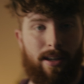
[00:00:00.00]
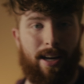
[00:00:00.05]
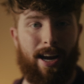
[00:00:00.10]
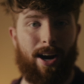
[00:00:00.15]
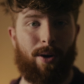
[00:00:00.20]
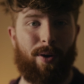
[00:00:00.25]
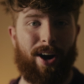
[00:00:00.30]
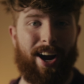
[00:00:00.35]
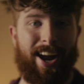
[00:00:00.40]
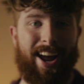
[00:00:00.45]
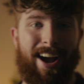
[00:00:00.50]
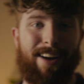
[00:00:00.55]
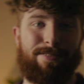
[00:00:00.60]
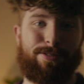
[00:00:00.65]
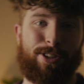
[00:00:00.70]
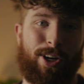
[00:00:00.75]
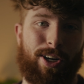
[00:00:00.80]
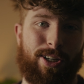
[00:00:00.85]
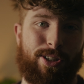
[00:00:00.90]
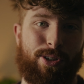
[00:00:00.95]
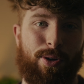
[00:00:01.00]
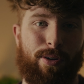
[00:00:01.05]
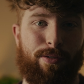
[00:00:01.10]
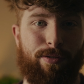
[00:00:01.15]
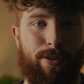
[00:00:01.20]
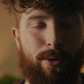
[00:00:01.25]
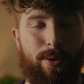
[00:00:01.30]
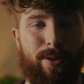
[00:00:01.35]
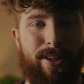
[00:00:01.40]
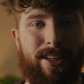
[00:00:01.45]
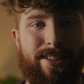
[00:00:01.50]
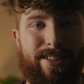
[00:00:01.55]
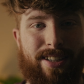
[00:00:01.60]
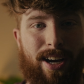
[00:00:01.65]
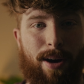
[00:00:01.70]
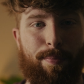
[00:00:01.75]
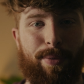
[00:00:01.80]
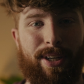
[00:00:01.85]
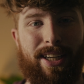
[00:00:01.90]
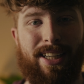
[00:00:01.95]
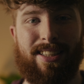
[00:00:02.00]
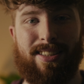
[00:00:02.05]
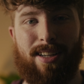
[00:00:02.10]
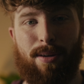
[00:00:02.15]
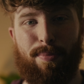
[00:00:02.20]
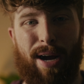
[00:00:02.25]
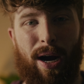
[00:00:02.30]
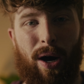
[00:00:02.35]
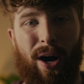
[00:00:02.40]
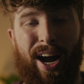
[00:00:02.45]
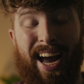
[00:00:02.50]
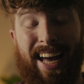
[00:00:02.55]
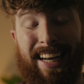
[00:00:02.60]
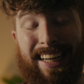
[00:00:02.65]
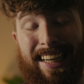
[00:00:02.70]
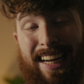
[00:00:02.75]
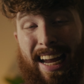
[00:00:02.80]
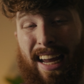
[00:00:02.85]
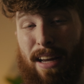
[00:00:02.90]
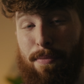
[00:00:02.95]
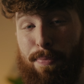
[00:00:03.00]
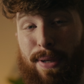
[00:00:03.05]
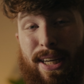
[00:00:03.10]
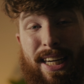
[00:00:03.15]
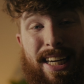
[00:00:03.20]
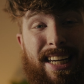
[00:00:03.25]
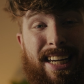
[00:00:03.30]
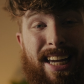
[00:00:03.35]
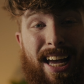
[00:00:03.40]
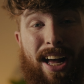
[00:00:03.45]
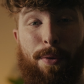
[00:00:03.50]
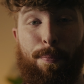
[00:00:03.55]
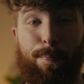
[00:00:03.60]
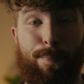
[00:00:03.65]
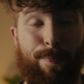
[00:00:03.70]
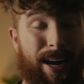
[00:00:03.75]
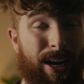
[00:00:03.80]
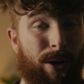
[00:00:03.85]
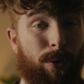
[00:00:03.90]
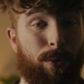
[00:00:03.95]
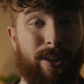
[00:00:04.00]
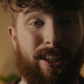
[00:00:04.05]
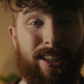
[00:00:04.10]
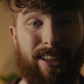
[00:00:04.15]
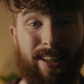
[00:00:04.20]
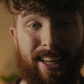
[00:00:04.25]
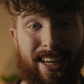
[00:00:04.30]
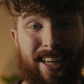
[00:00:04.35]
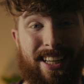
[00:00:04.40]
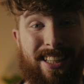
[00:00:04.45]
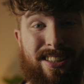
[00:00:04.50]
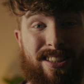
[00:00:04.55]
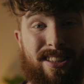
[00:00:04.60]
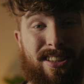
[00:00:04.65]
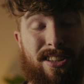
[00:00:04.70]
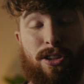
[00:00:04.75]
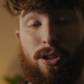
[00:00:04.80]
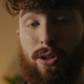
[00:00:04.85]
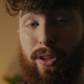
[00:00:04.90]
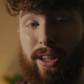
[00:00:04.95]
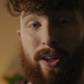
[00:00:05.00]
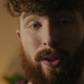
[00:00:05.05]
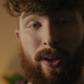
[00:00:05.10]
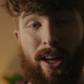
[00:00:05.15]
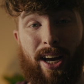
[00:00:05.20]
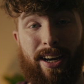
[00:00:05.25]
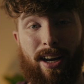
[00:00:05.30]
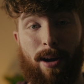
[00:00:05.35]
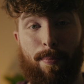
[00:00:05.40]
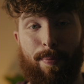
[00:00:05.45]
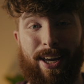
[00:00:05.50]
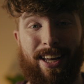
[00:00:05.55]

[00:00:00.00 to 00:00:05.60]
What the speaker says: Now, I have talked to a few of these companies about adding a PL mount lens to their lineup,